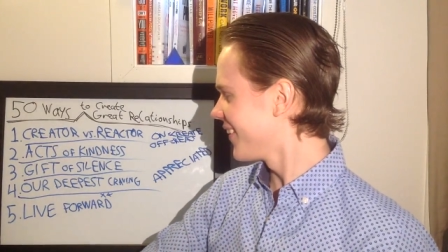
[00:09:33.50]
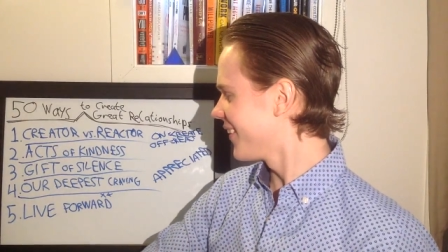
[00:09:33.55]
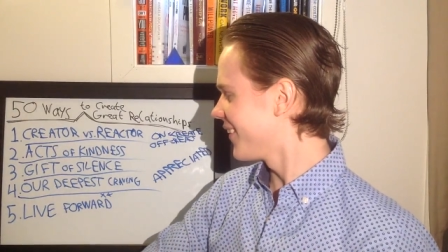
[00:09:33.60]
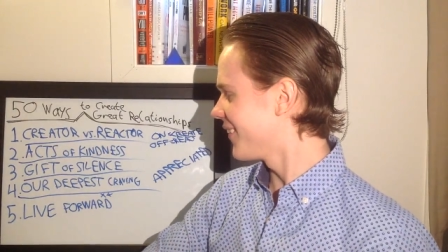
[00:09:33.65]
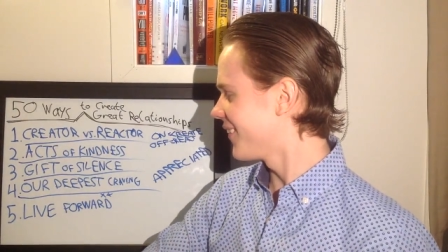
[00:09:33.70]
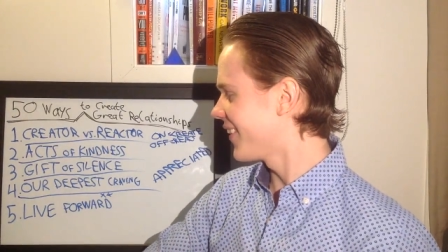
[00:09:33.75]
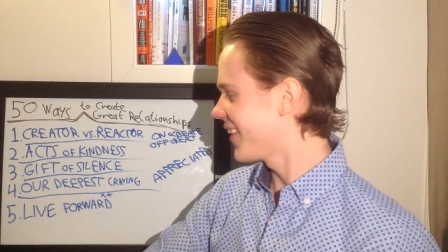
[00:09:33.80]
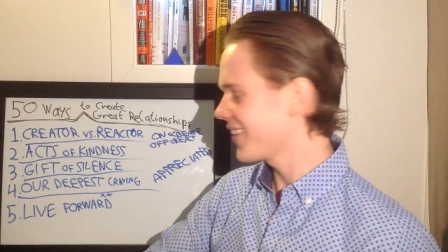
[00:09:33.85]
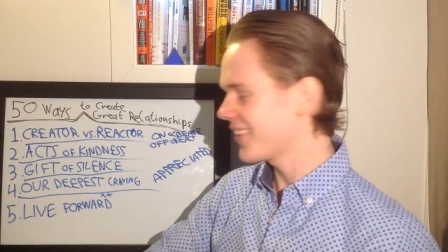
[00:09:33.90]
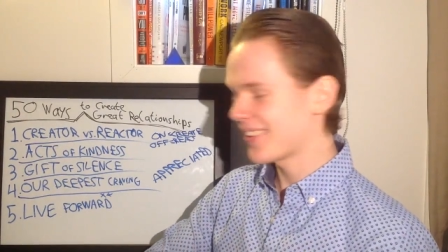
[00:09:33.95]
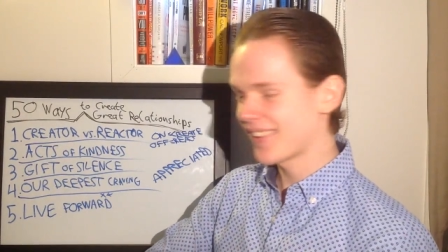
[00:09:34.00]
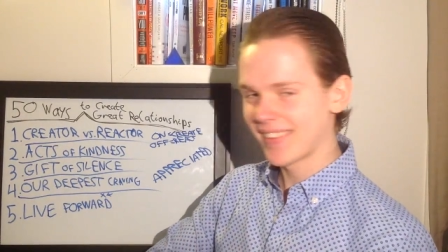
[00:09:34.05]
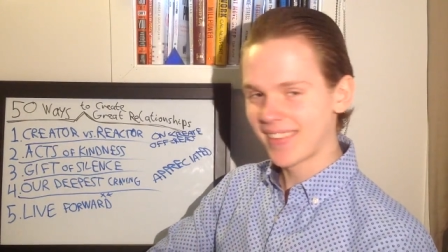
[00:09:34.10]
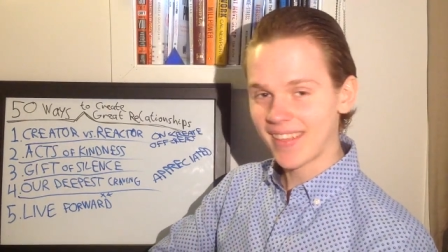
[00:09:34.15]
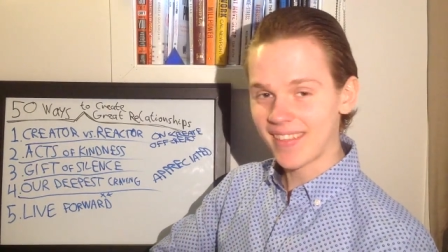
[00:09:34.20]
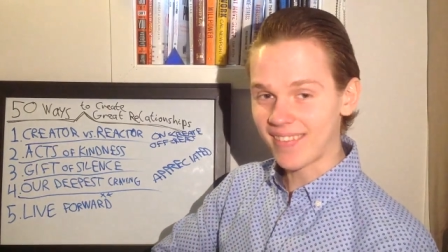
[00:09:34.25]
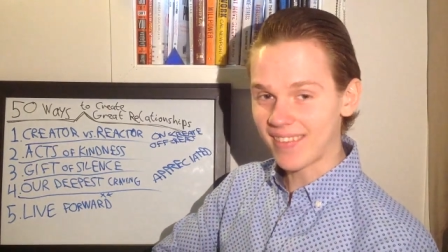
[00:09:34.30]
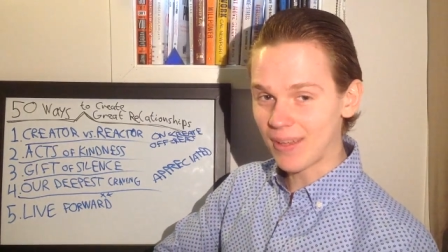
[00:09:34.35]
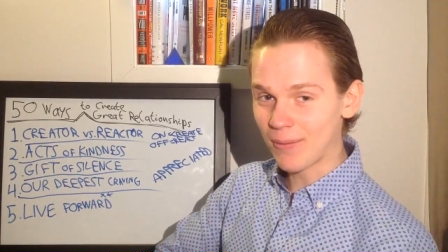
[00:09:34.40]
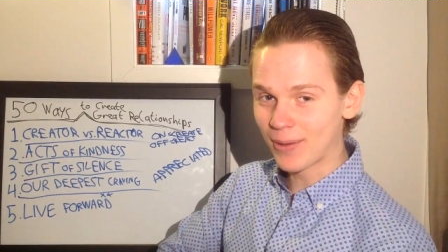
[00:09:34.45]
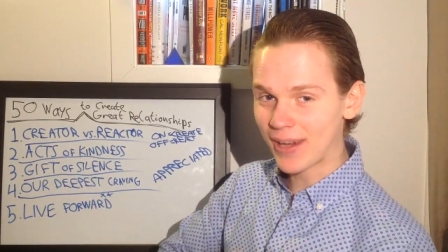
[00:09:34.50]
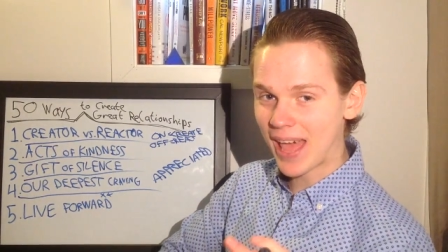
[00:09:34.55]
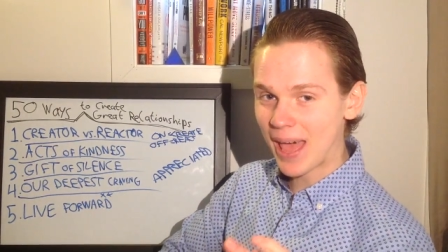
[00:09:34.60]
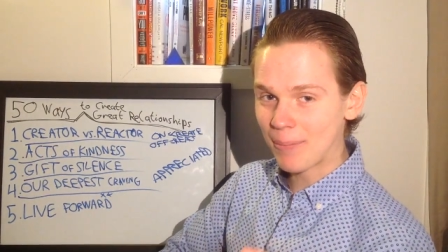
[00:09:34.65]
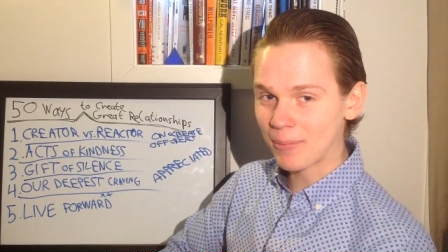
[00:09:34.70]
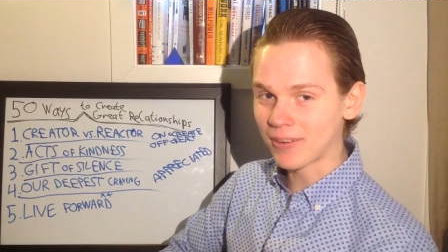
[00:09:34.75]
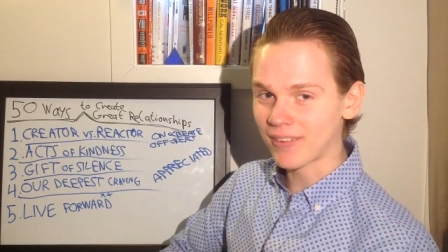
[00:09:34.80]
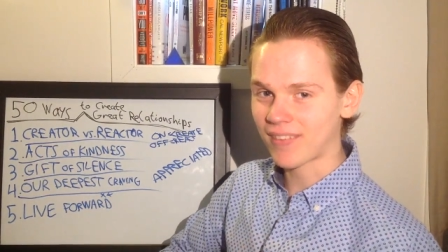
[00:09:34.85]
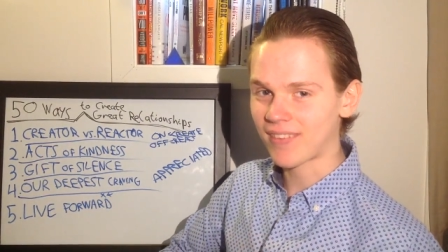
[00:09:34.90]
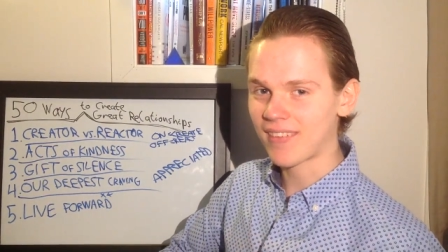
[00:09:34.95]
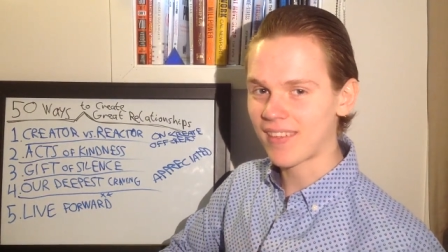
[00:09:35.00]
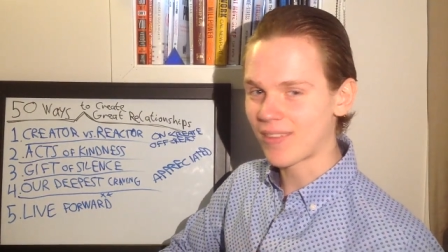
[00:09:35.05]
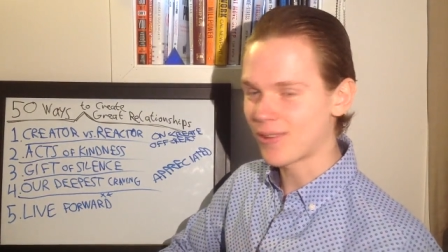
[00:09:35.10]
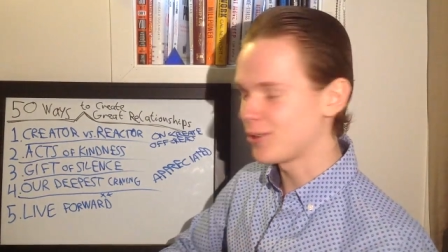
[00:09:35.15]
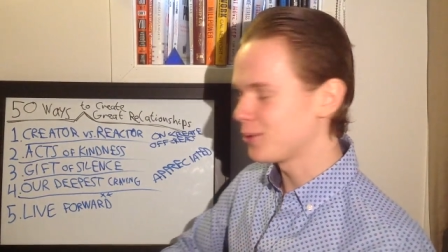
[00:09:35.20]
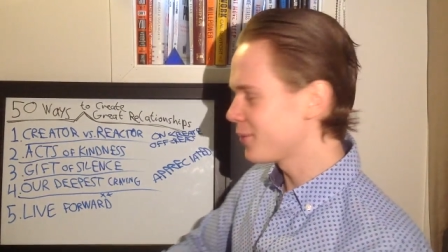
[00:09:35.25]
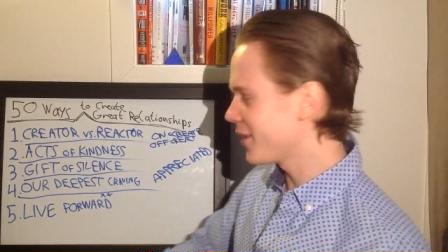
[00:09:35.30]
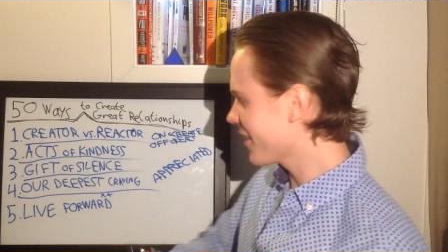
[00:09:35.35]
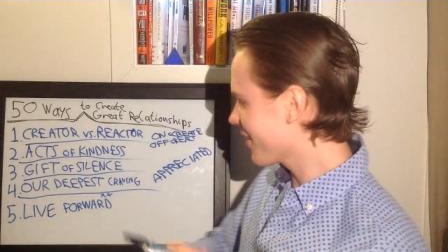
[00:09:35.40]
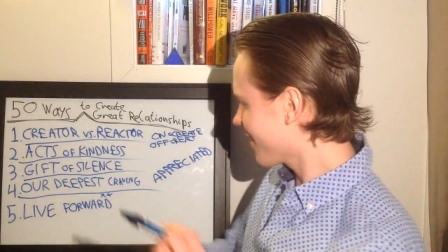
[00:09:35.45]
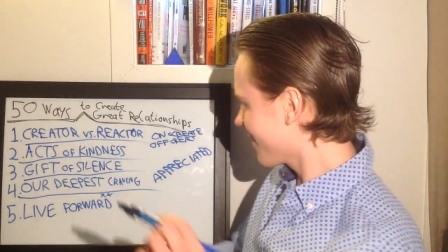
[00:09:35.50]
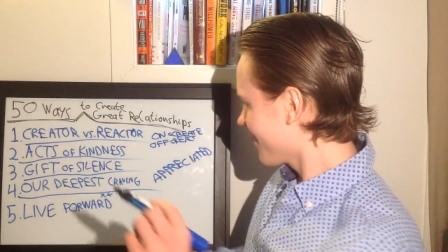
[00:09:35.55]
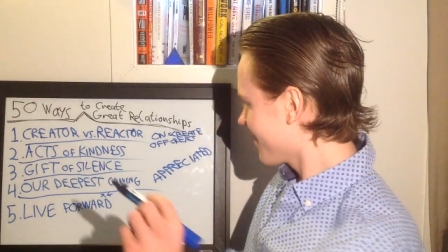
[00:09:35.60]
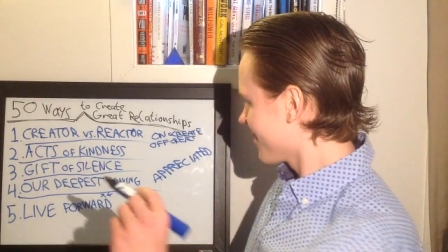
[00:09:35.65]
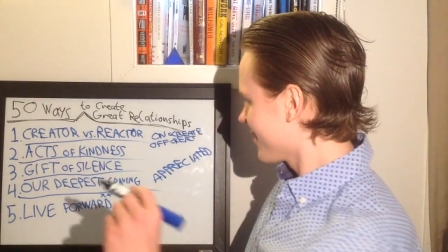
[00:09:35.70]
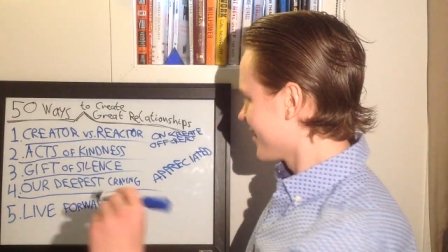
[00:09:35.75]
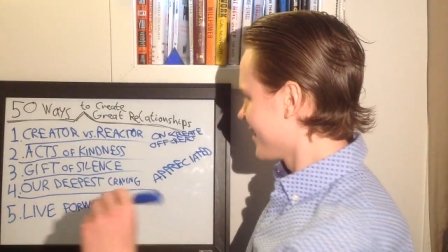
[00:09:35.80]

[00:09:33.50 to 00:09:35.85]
Alright, and see what happens. As always,